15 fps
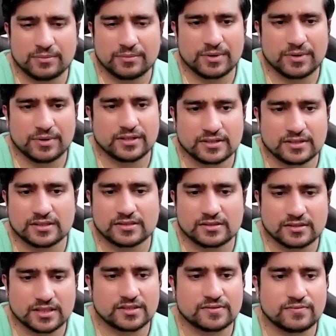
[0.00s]
mean, this is
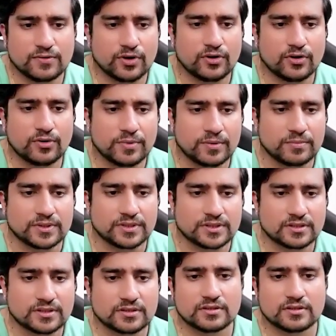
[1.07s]
just for your purpose.